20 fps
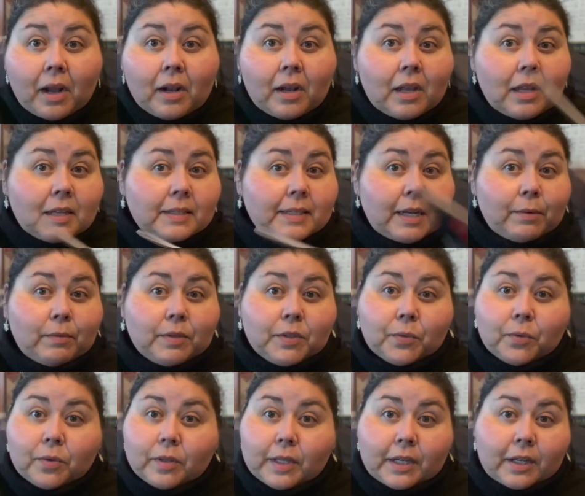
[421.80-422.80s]
it. Said it was a
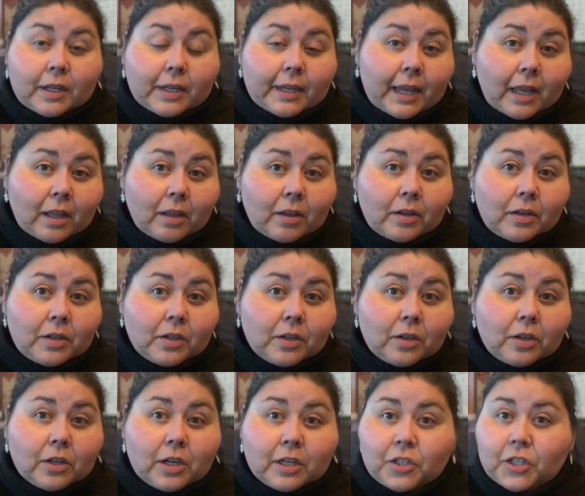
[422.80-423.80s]
really good
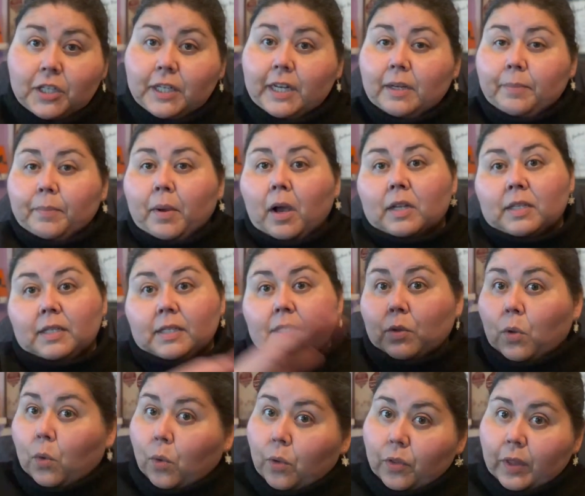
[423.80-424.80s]
calendar because she unboxes
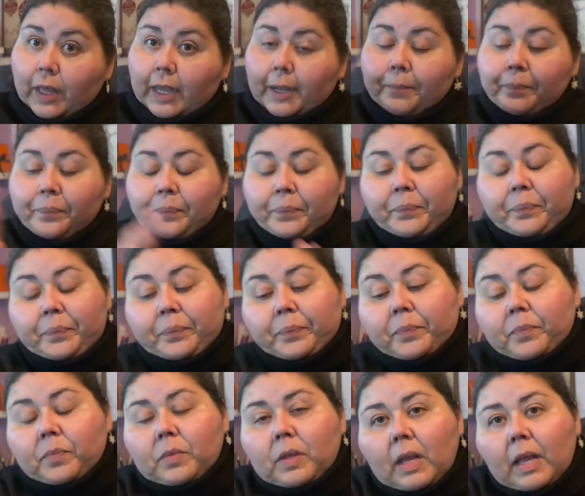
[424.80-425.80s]
the whole thing
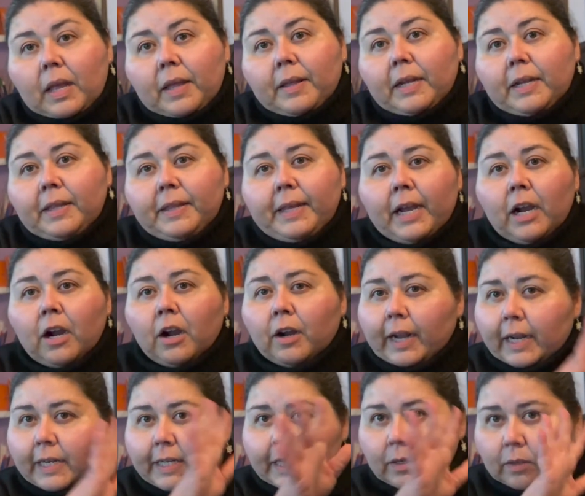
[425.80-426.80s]
in there. And
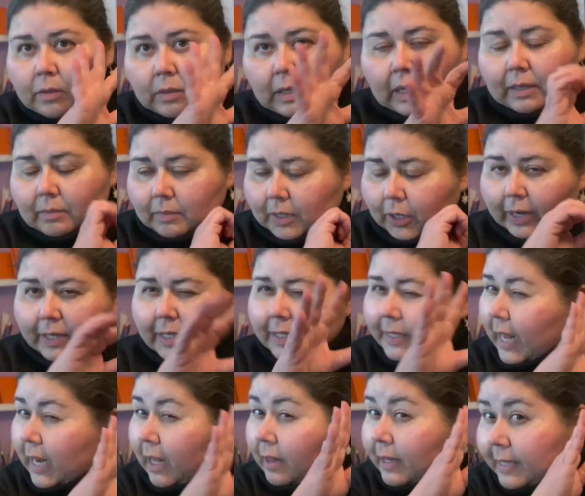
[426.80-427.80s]
I didn't, you know, I just
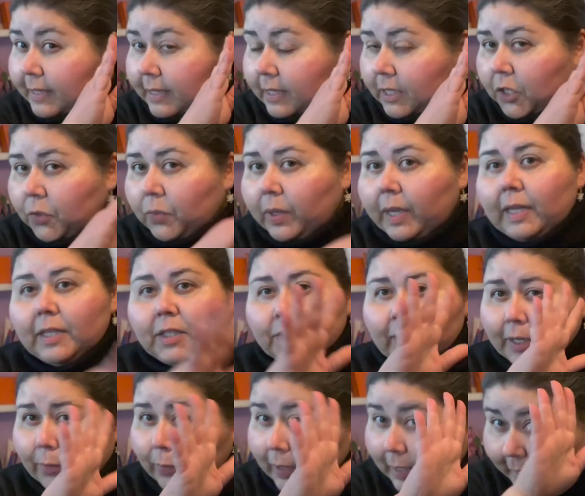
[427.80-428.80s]
kind of listened to it. So I
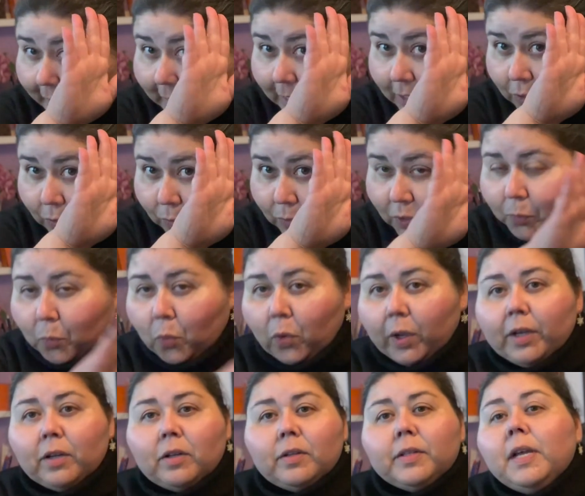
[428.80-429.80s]
didn't want to get too
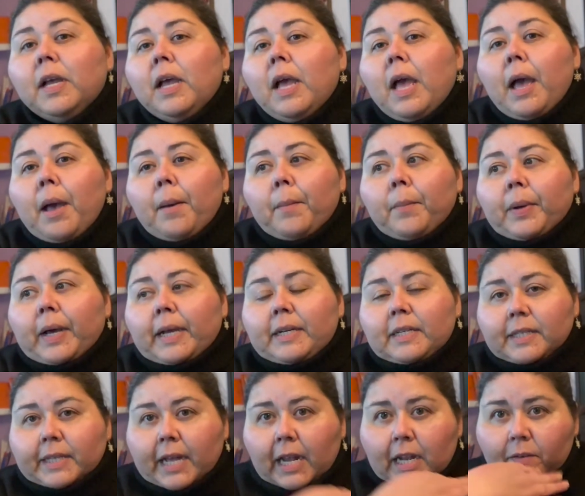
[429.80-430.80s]
spoiled, but I
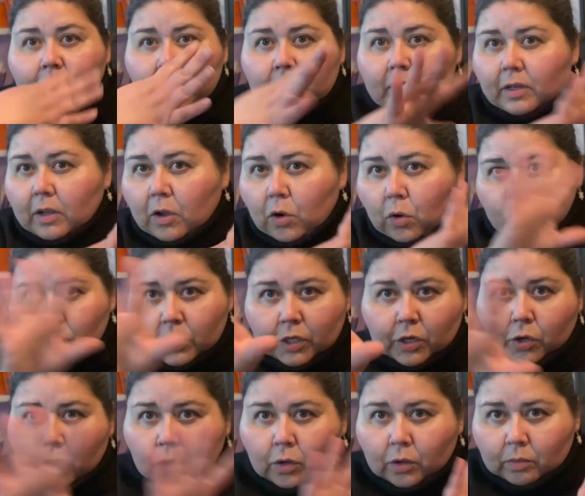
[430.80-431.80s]
just kind of did
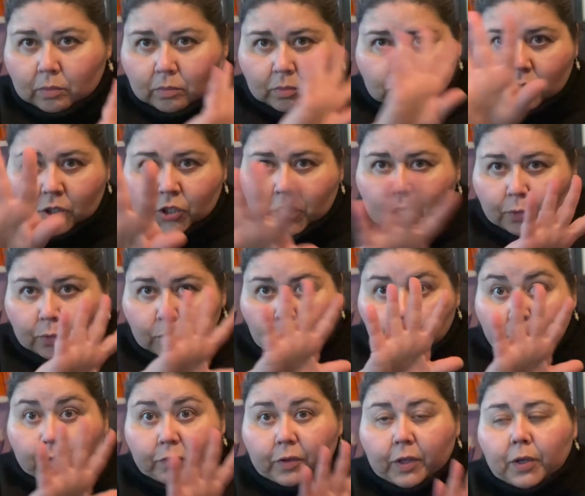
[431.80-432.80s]
her general
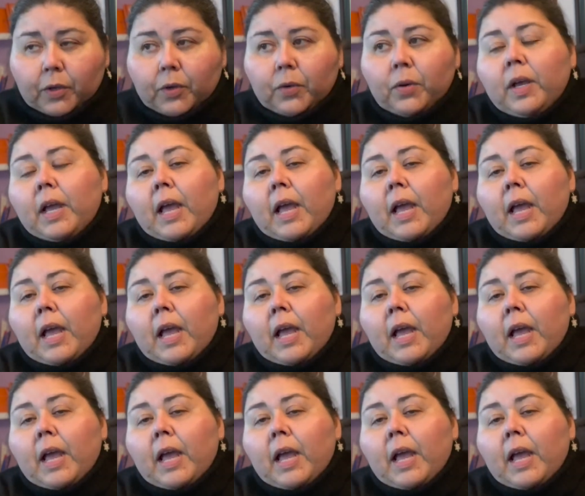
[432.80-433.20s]
review.